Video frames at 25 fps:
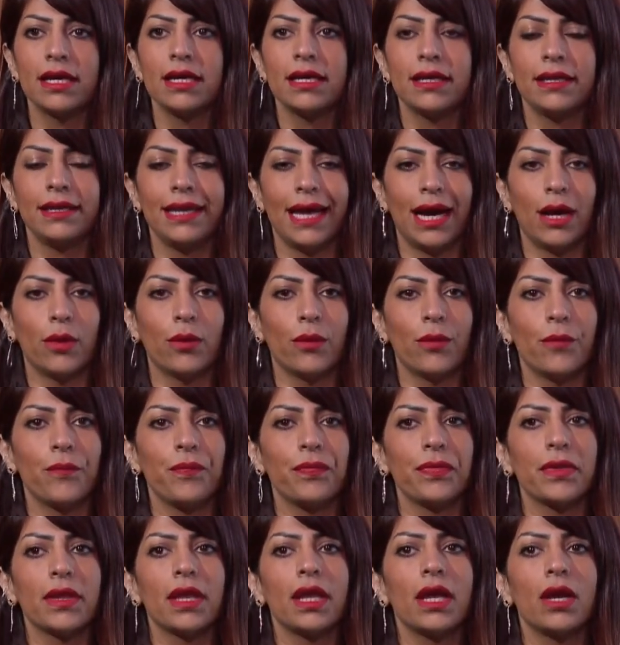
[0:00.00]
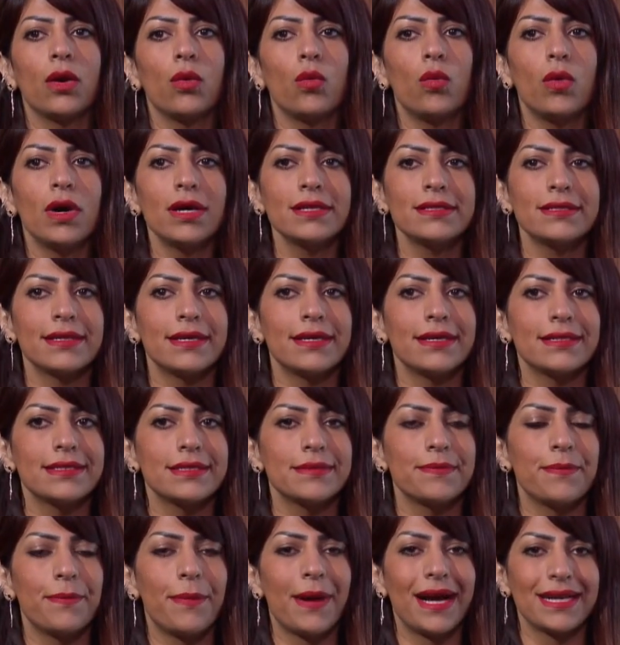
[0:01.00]
Now, what is
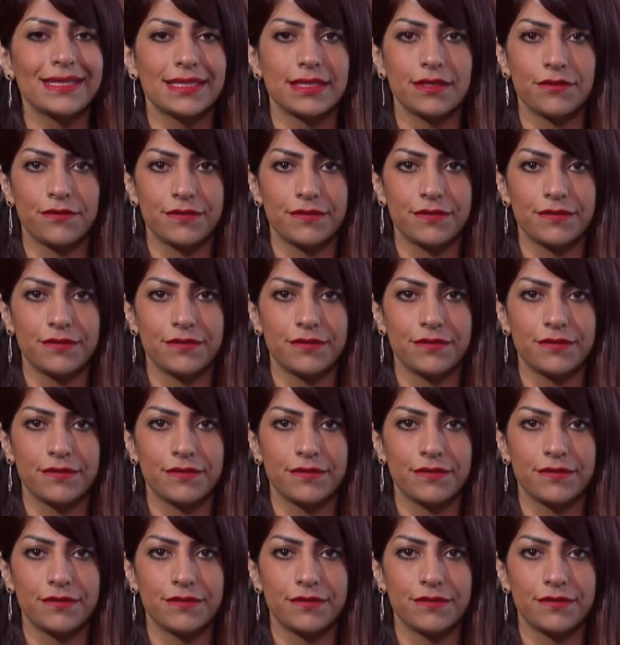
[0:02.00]
passive